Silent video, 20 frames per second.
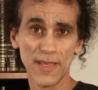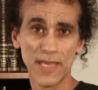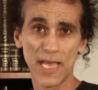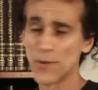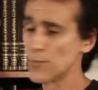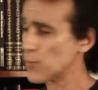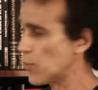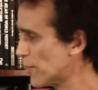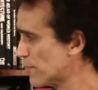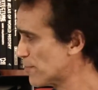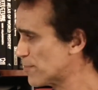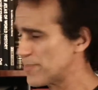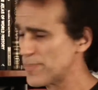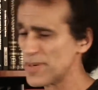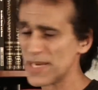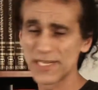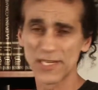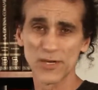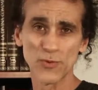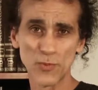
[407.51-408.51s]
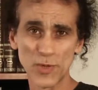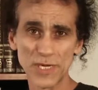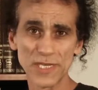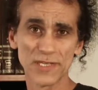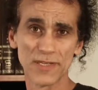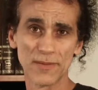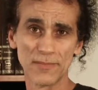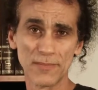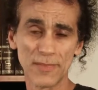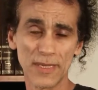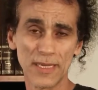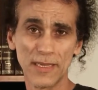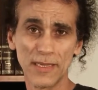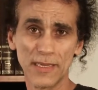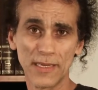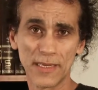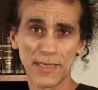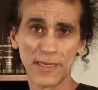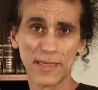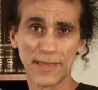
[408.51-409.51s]
And what better wisdom
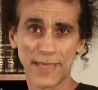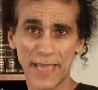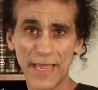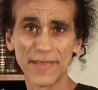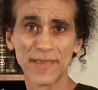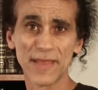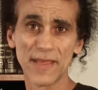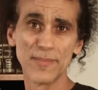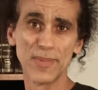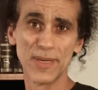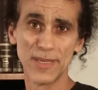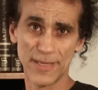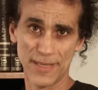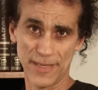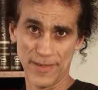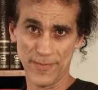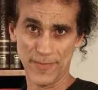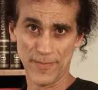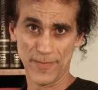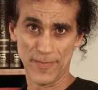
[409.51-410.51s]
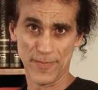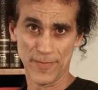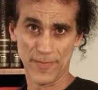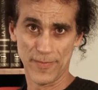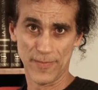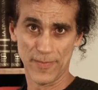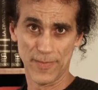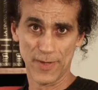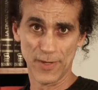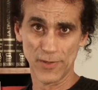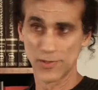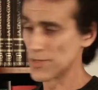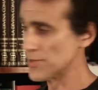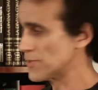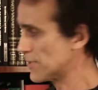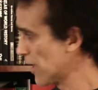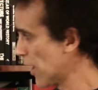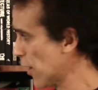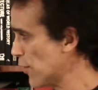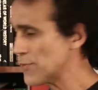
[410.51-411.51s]
can there be? To
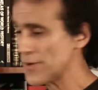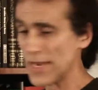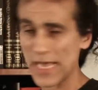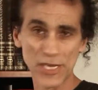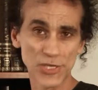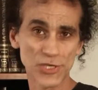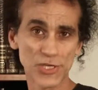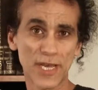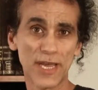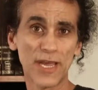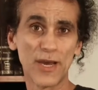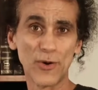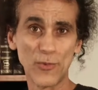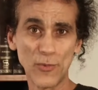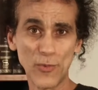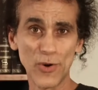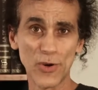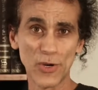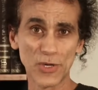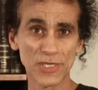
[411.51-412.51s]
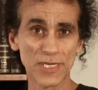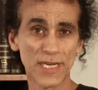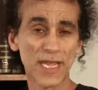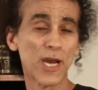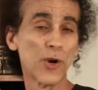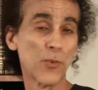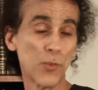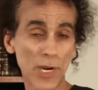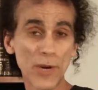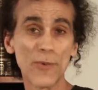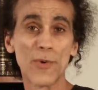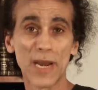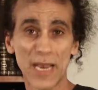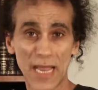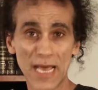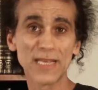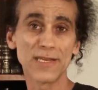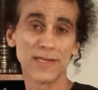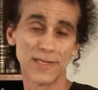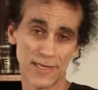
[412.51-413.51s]
know nature, how it works and how we
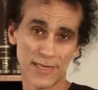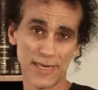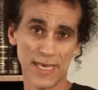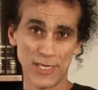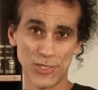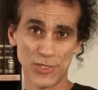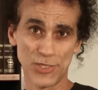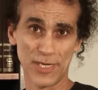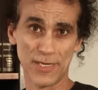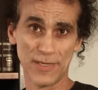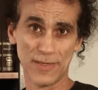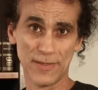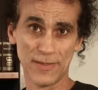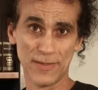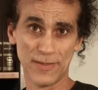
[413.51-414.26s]
relate to nature.